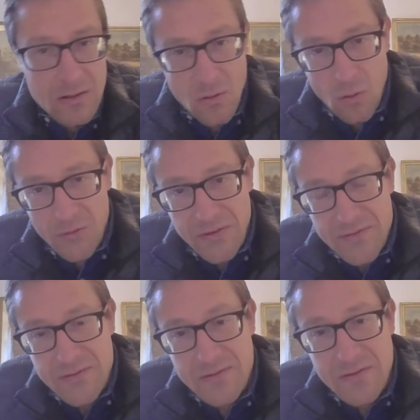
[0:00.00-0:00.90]
Lord
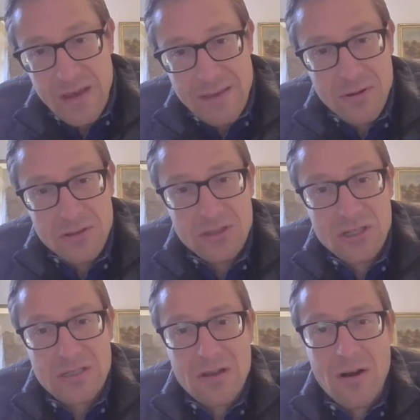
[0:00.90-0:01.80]
Deben,
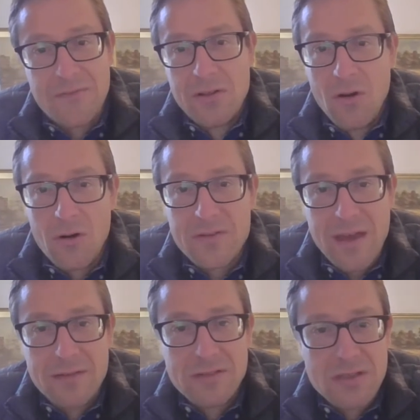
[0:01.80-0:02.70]
just after
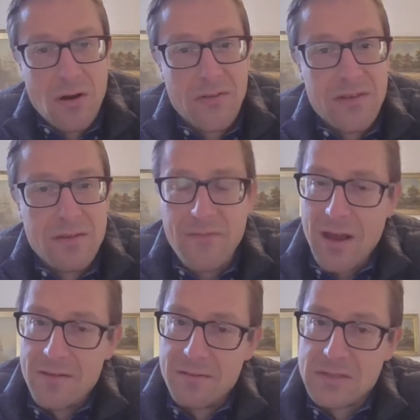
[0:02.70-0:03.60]
lockdown started,
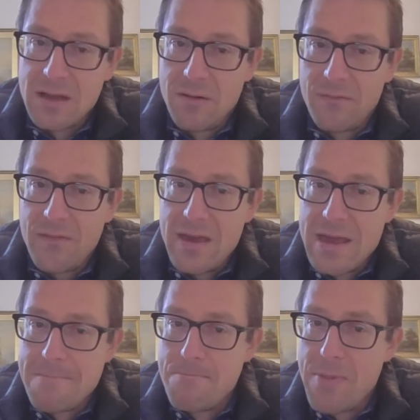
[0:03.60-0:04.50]
found himself
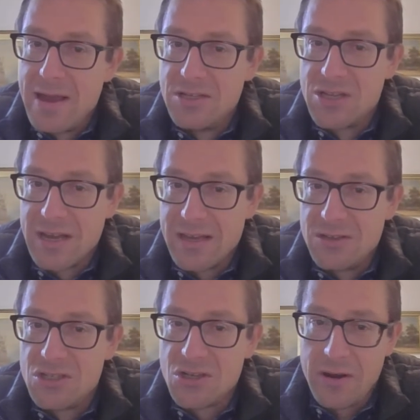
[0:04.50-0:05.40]
in Beijing
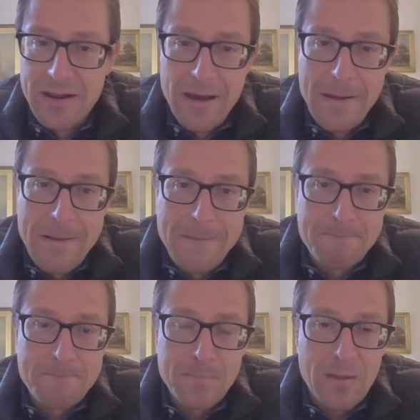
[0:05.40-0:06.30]
in China
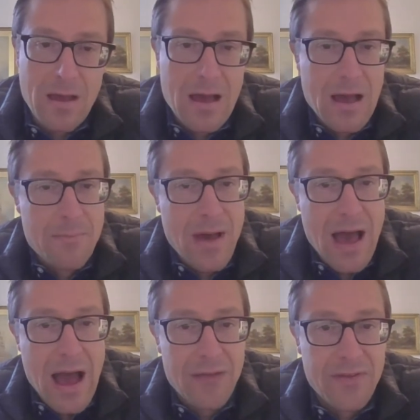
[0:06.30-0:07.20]

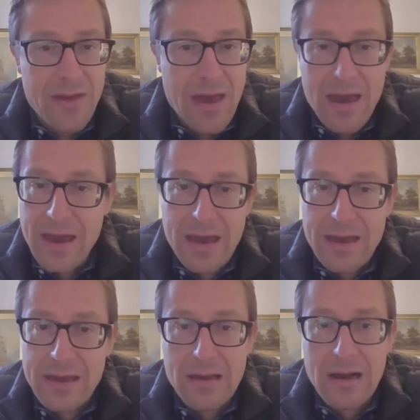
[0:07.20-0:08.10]
at
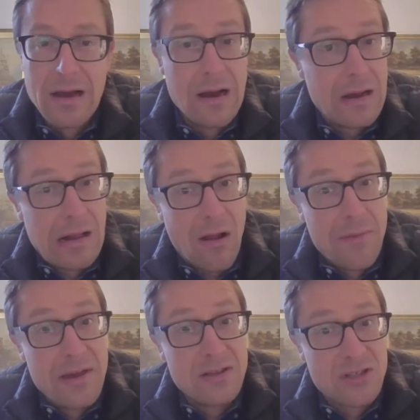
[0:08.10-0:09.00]
a
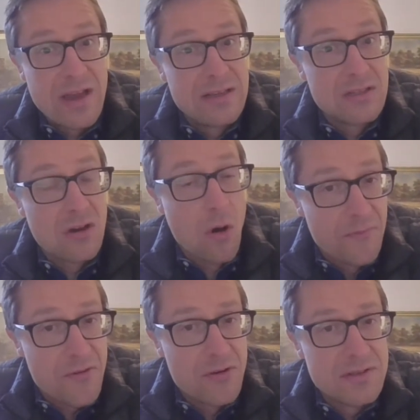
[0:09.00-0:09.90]
climate change
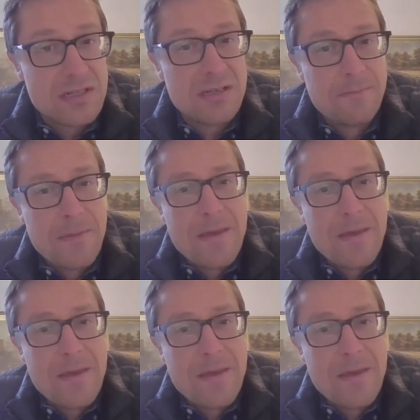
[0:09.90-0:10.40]
conference.